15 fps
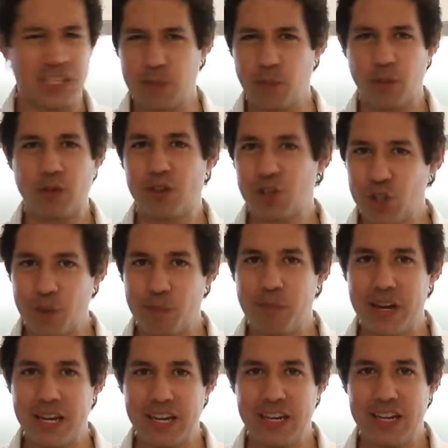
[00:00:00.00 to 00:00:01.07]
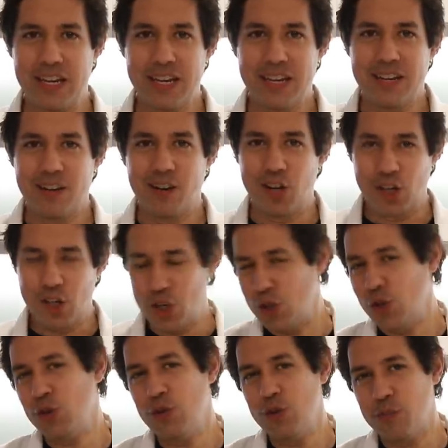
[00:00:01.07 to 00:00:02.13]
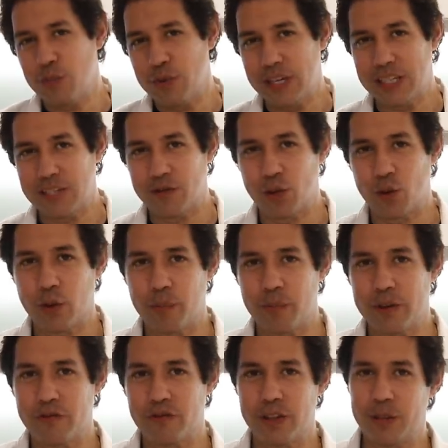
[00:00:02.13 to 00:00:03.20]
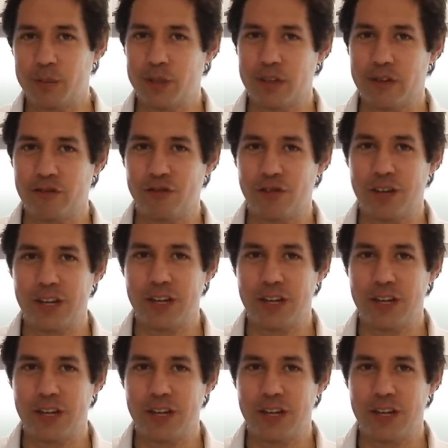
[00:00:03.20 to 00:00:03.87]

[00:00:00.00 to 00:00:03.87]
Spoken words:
and sponsorship money on a new piece of equipment for the Observatory.